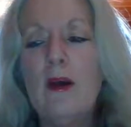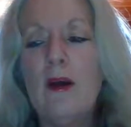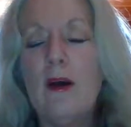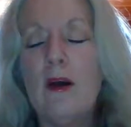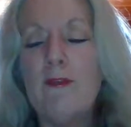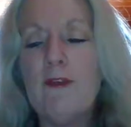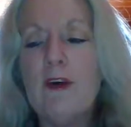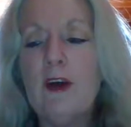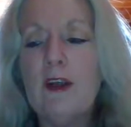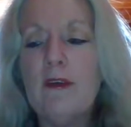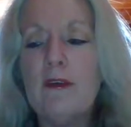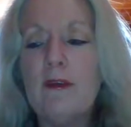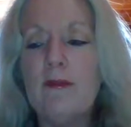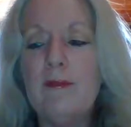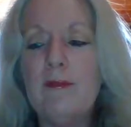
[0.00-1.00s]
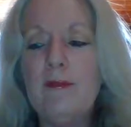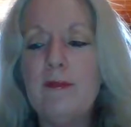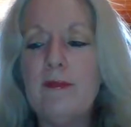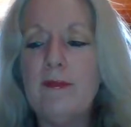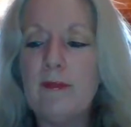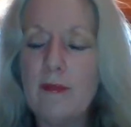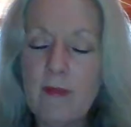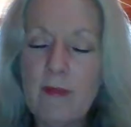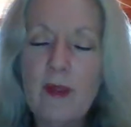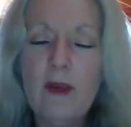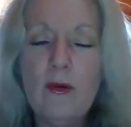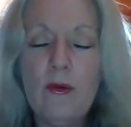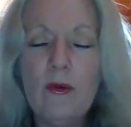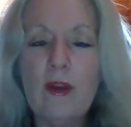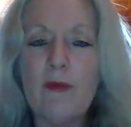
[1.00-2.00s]
I find
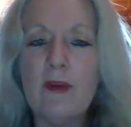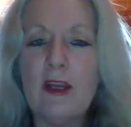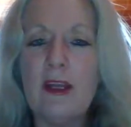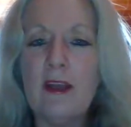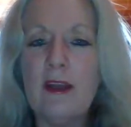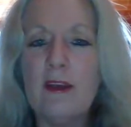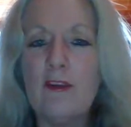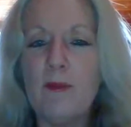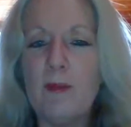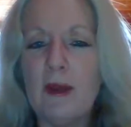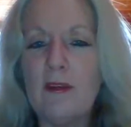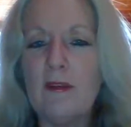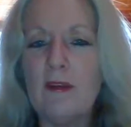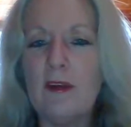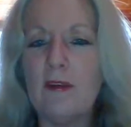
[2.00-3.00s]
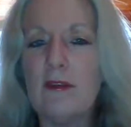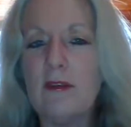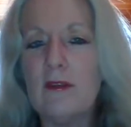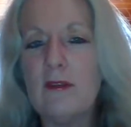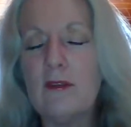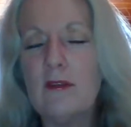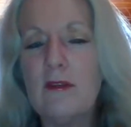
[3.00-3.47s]
all I really need is basics